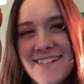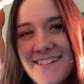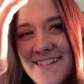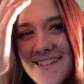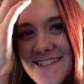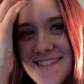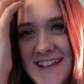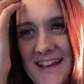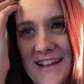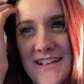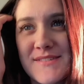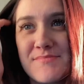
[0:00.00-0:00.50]

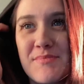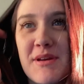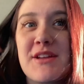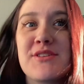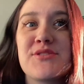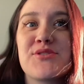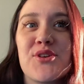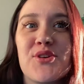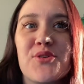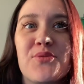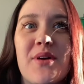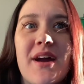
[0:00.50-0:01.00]
It's like, it's been
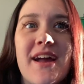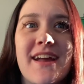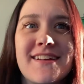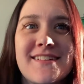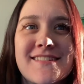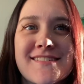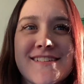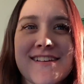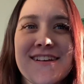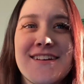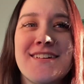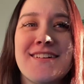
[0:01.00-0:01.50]
2
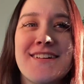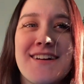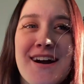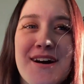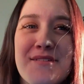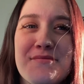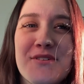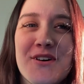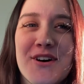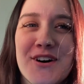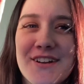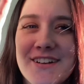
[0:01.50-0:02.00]
weeks. Come
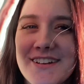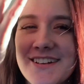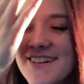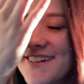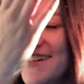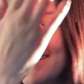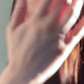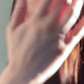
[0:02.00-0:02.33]
on.